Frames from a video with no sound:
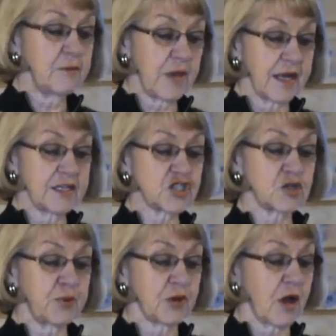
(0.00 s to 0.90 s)
I
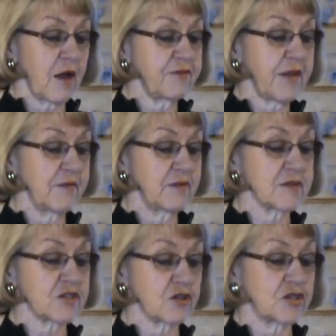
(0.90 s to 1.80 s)
managed to put off having
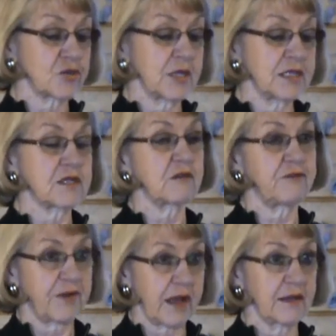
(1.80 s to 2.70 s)
the surgery until
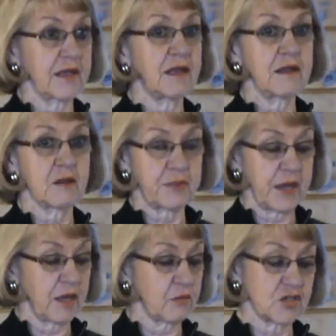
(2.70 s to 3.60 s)
finally the
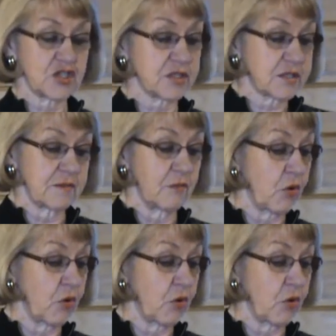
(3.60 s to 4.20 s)
pain was just